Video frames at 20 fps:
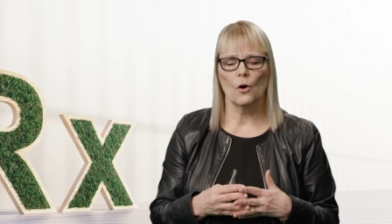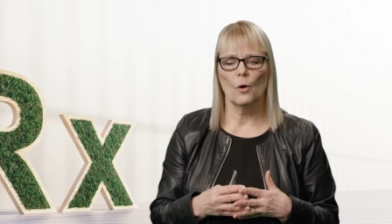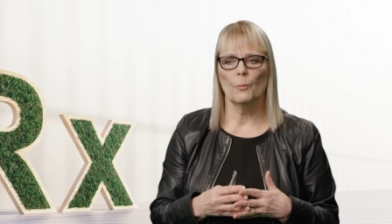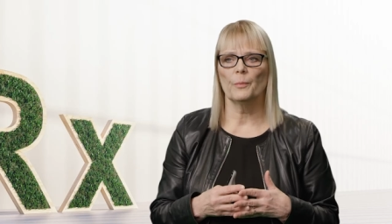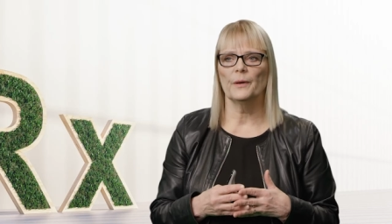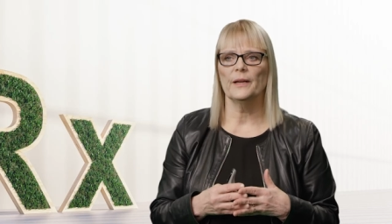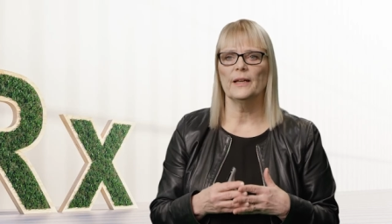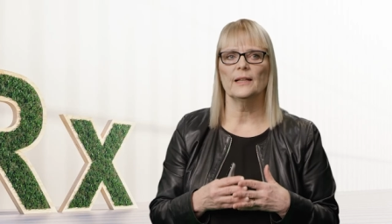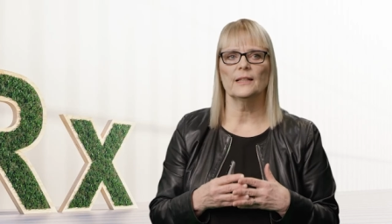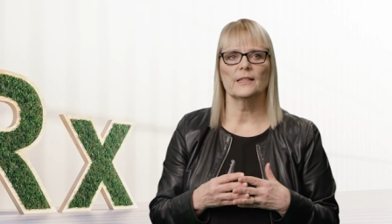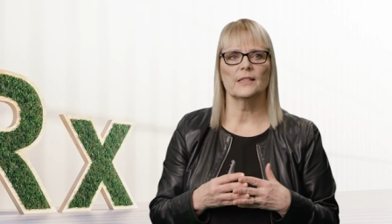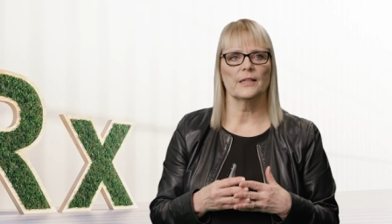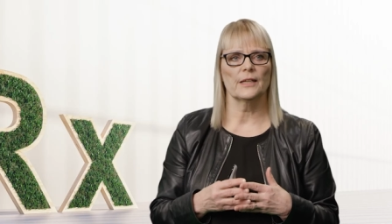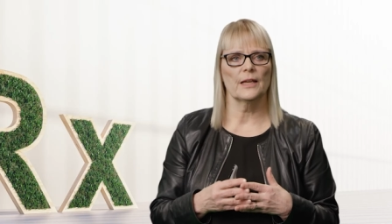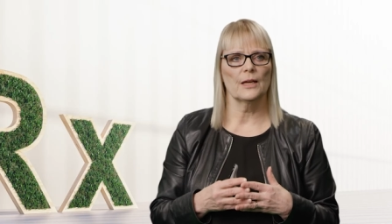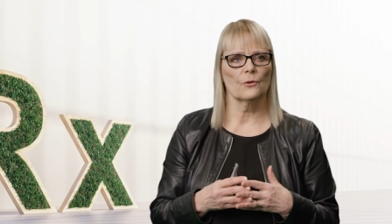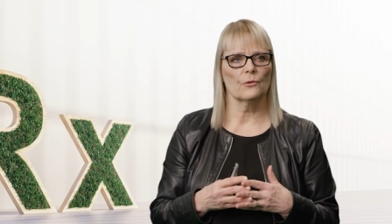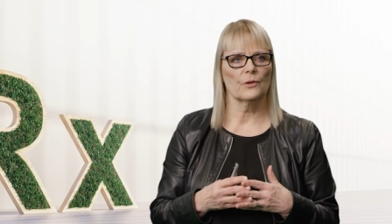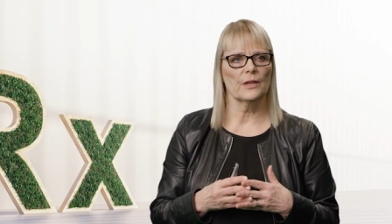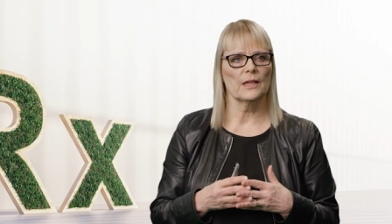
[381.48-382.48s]
complete
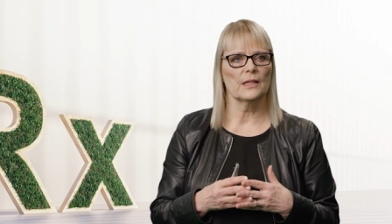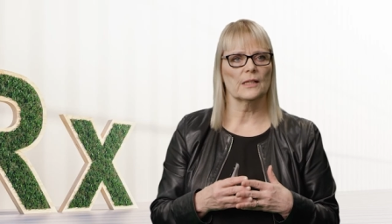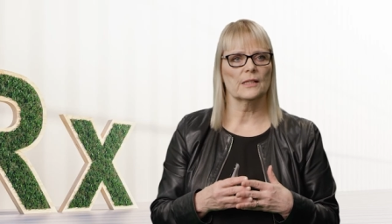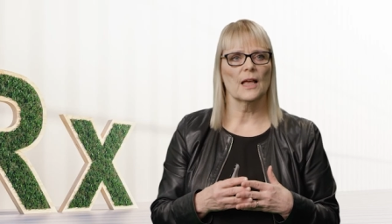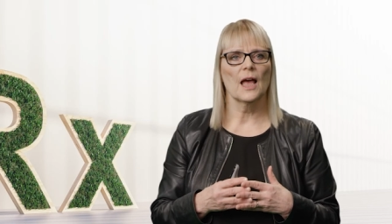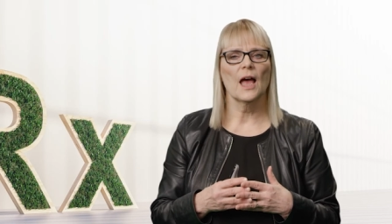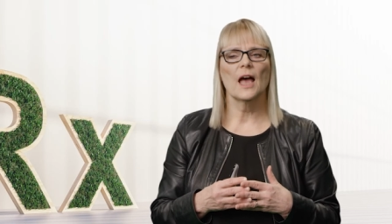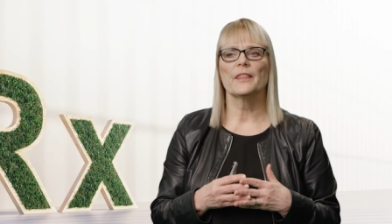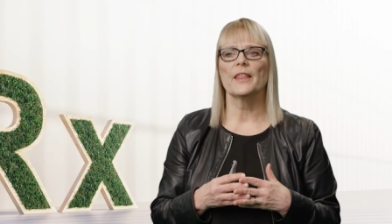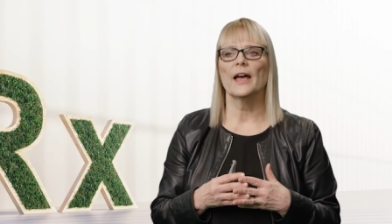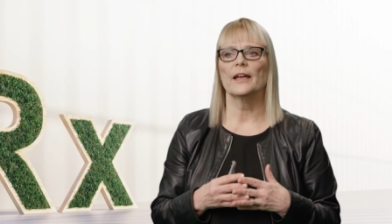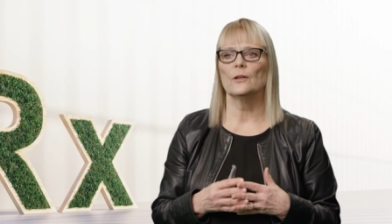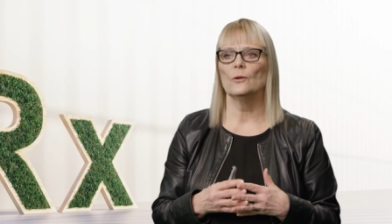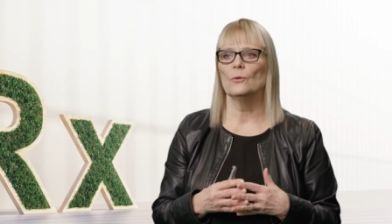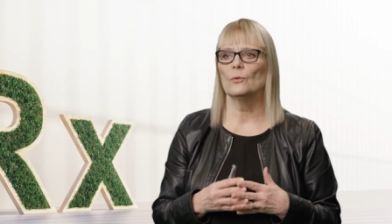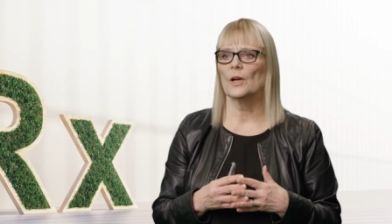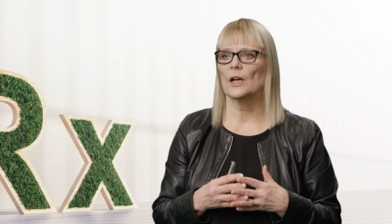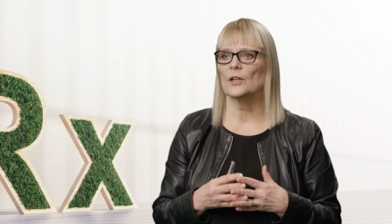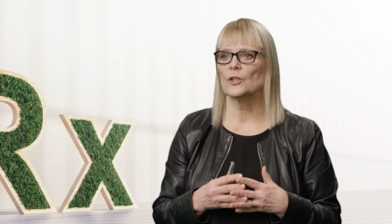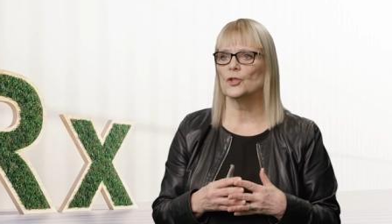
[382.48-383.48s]
series that
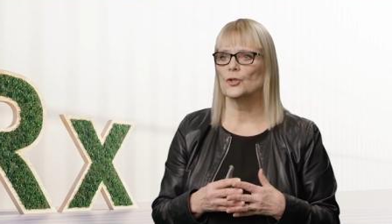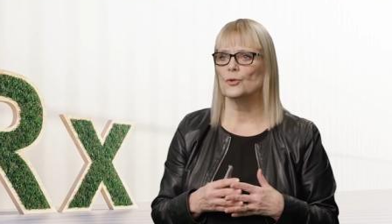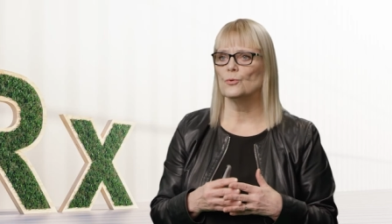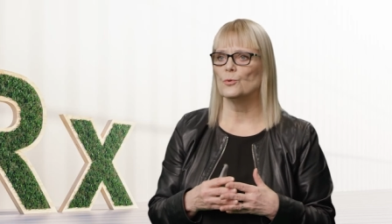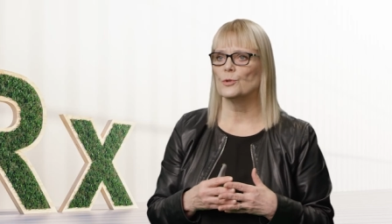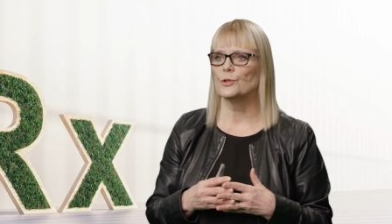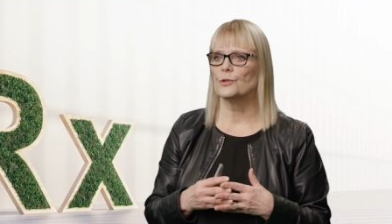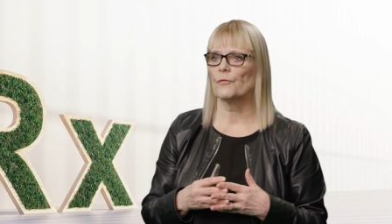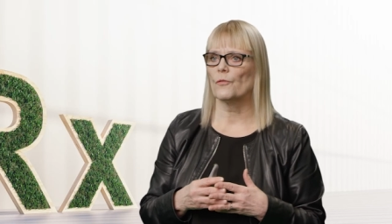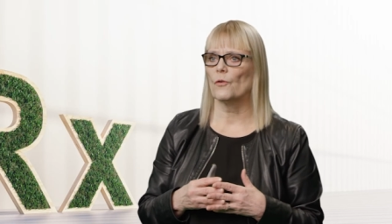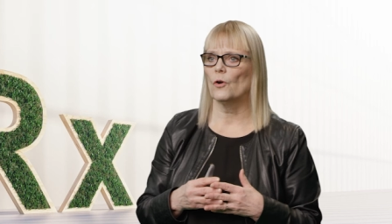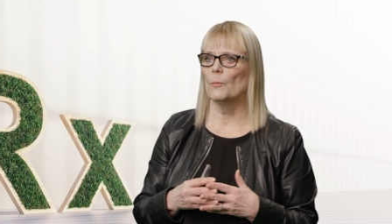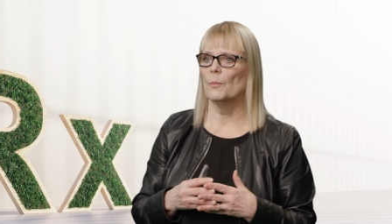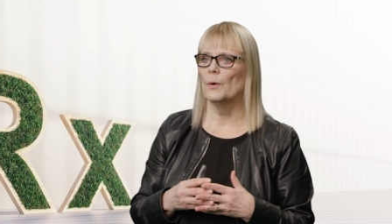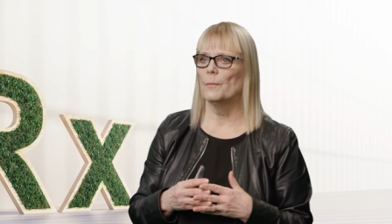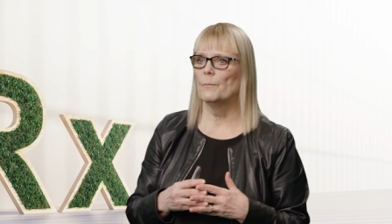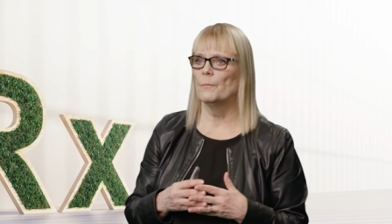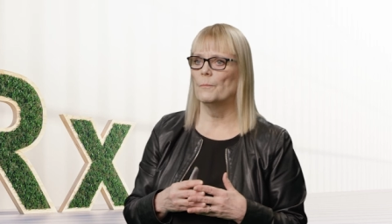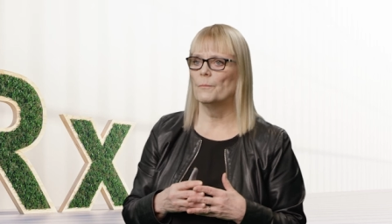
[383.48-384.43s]
you can choose from.